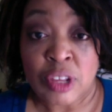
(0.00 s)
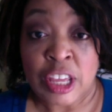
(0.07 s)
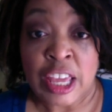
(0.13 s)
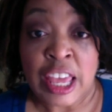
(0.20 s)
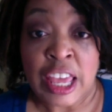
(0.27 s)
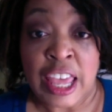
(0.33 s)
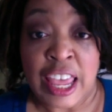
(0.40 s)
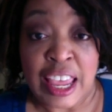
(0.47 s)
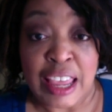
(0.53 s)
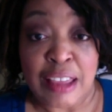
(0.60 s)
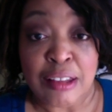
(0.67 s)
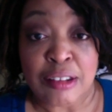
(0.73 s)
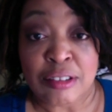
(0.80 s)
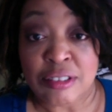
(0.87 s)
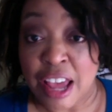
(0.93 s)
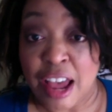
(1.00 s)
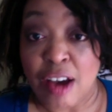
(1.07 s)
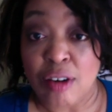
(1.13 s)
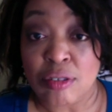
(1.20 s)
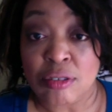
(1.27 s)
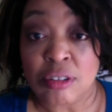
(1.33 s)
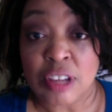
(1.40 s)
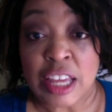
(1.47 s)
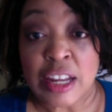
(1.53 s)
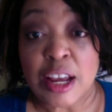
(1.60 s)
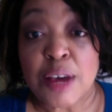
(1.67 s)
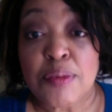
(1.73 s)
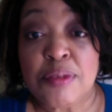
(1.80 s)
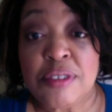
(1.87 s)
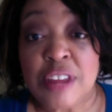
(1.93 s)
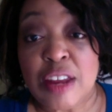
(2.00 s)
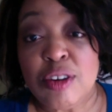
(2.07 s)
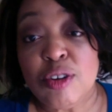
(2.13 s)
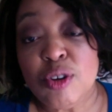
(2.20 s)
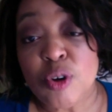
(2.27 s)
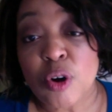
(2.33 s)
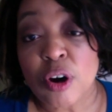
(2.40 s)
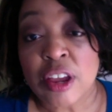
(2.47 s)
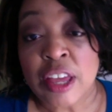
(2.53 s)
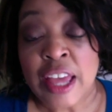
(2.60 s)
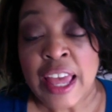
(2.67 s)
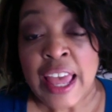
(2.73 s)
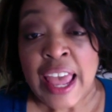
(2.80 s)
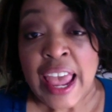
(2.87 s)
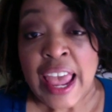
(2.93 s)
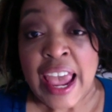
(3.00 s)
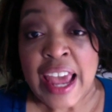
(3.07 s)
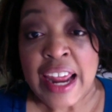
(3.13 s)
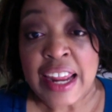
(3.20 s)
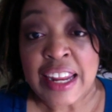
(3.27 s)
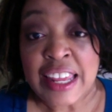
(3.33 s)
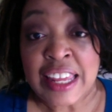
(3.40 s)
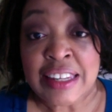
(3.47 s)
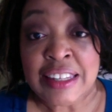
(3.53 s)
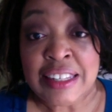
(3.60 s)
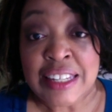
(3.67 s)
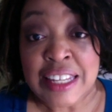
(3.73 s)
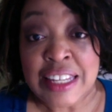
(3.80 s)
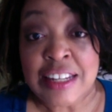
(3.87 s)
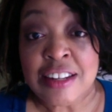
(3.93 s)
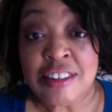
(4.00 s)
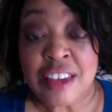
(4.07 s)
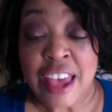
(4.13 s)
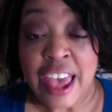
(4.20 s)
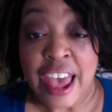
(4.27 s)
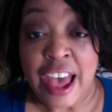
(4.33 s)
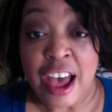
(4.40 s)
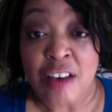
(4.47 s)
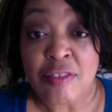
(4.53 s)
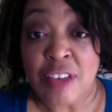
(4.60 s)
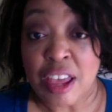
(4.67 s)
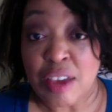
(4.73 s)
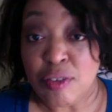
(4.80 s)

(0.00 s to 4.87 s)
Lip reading: a town in upstate New York, and it needed to have a